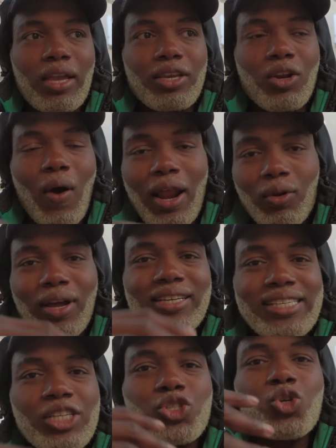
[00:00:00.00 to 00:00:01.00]
you know I don't like
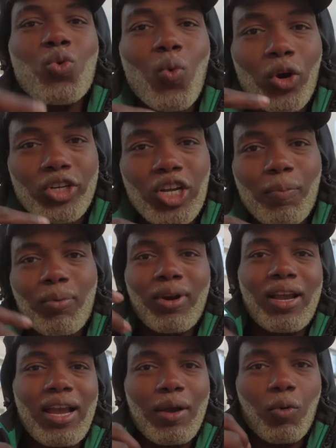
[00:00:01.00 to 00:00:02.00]
to get too worked up
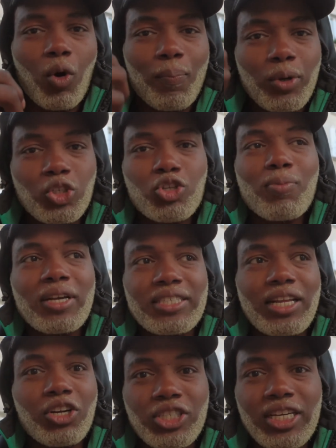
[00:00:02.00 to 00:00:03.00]
or or put too much
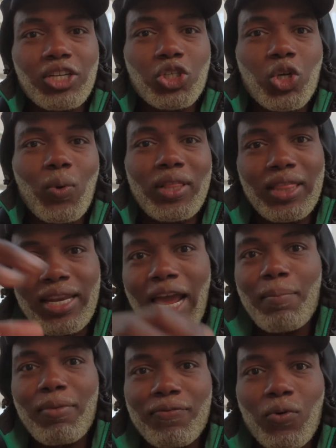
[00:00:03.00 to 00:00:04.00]
energy into it the
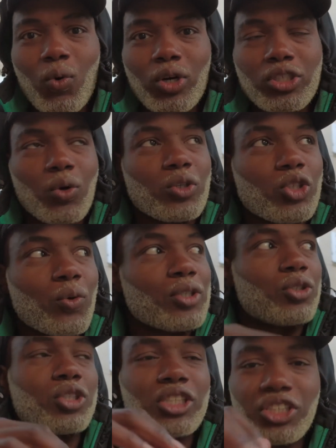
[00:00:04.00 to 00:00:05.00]
night before so it's
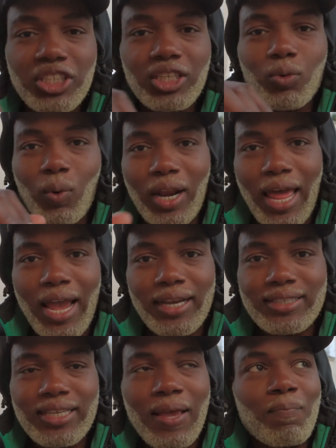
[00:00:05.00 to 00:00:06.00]
always usually chill and
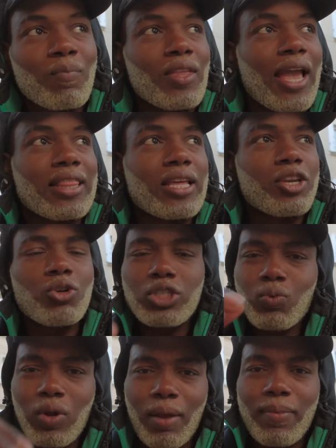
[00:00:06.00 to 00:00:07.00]
relax and then
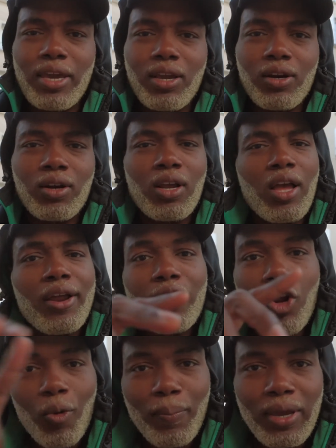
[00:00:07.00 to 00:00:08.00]
usually when I'm here
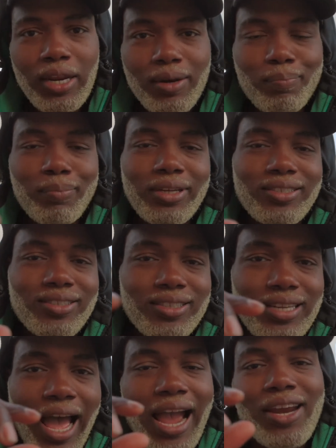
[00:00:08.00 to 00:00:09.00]
no meat but
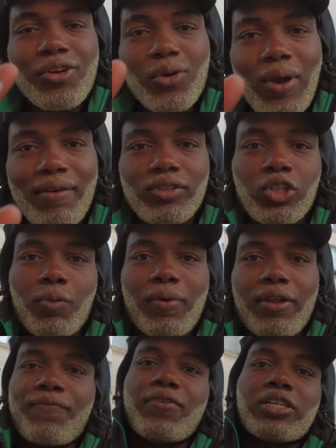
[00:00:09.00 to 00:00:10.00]
I do have a little
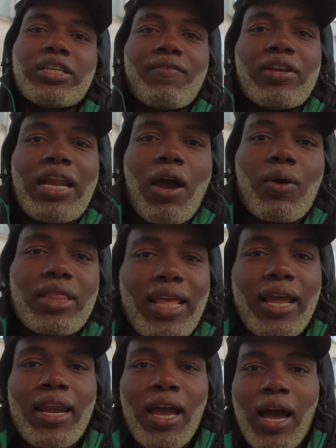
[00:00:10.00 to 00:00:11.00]
bit of fish every now and
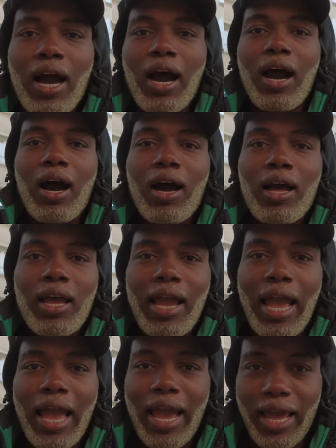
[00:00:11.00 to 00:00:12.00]
then, uh,
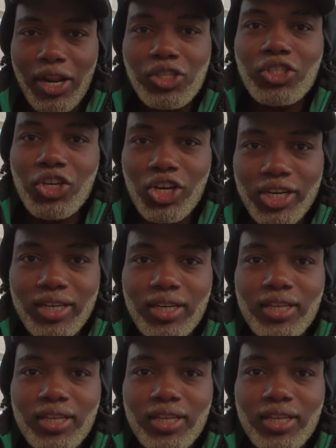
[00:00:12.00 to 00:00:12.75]
and it's good.